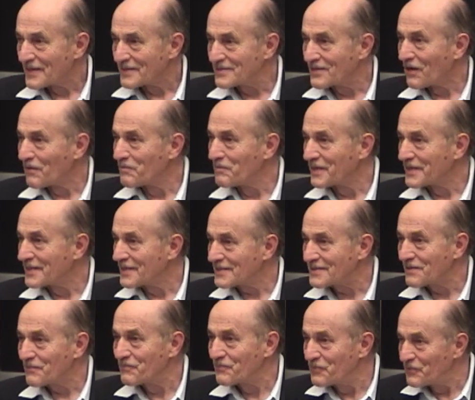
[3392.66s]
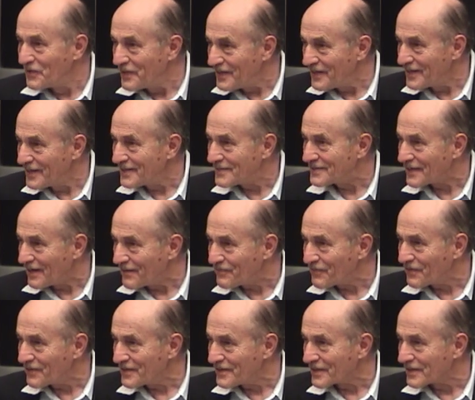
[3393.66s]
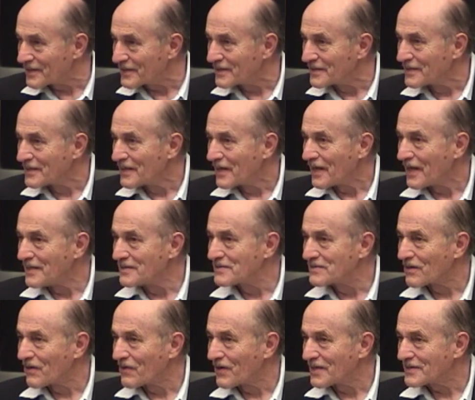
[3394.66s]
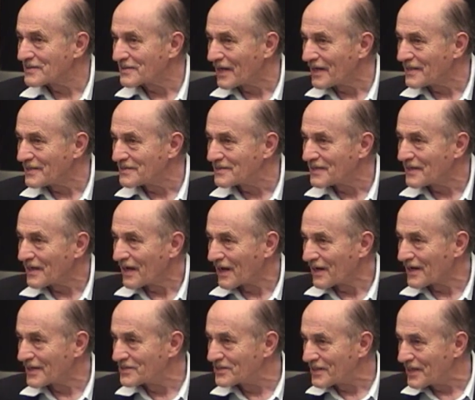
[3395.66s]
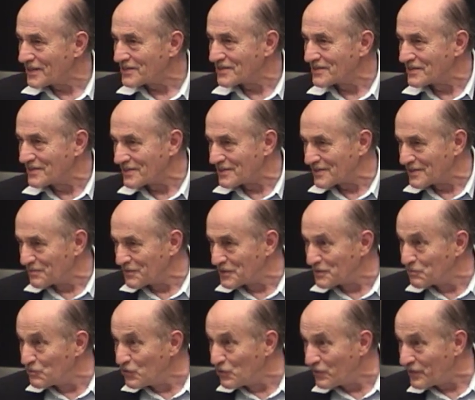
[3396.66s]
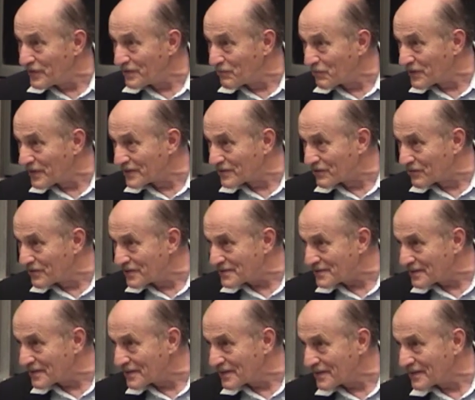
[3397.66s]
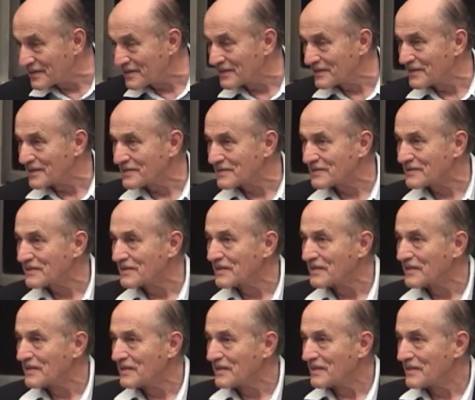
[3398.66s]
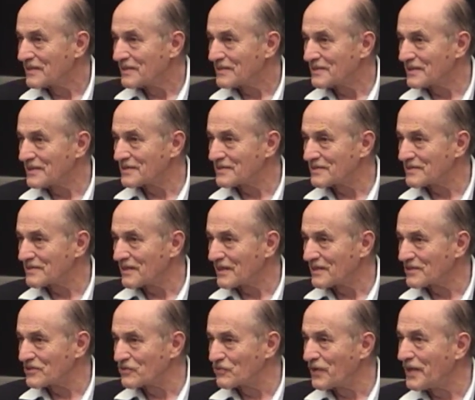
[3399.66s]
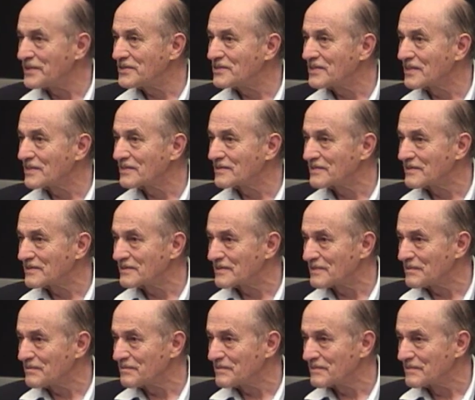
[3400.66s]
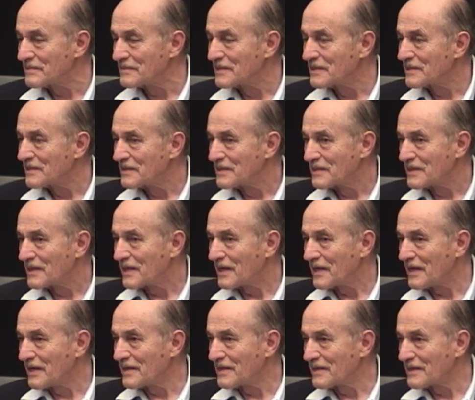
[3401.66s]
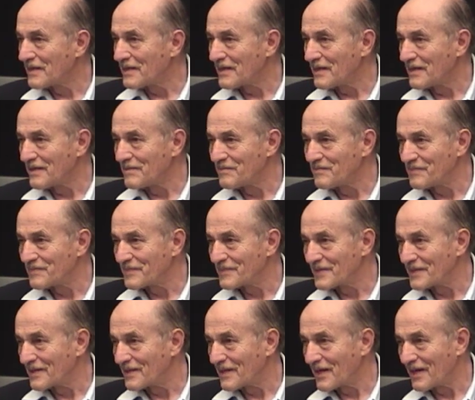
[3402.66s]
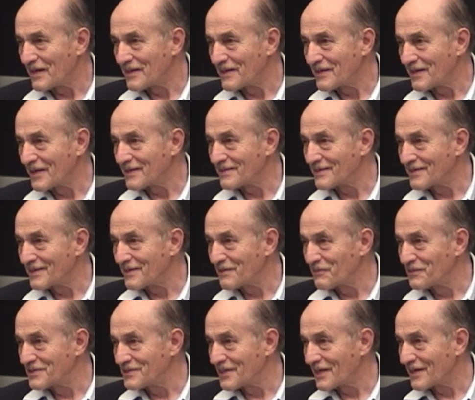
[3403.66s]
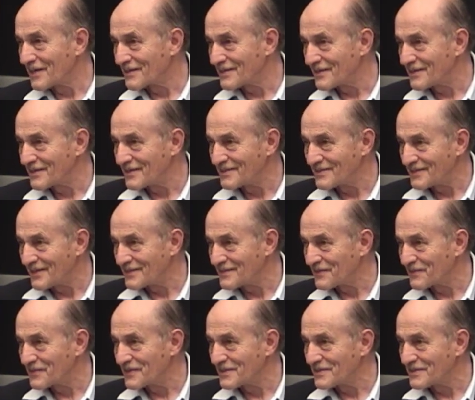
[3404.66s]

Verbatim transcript: so, but this is a really tough order. And so our science, our education system is moving increasingly into this, this uh, trenching system. And um, I think we share a sense of